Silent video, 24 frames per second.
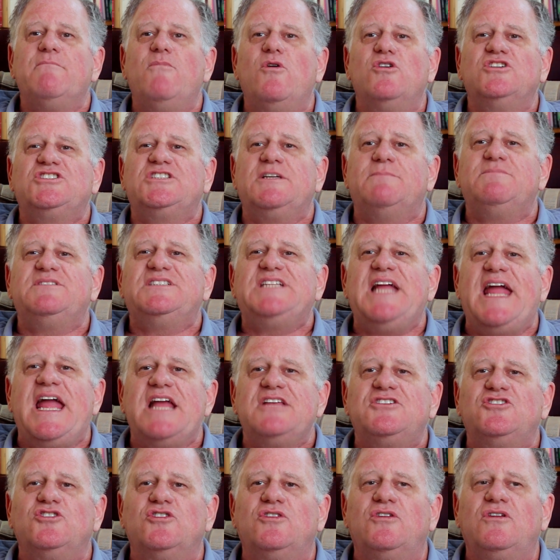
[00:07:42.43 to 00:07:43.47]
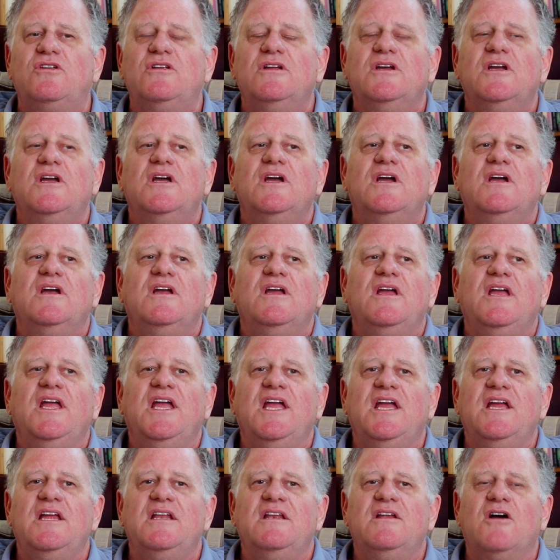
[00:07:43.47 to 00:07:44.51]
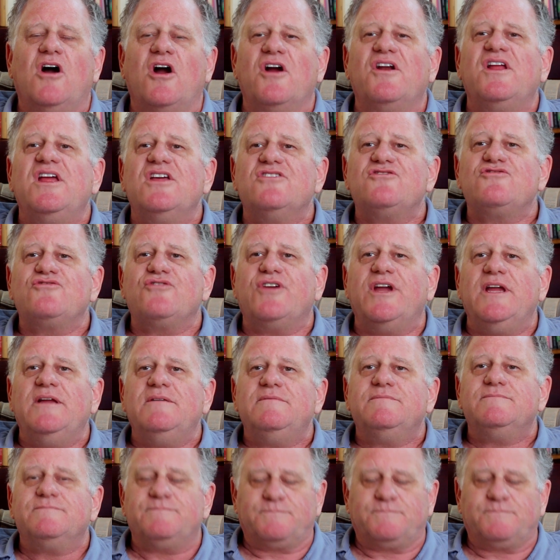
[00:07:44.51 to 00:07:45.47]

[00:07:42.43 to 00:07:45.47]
more substantial in art history.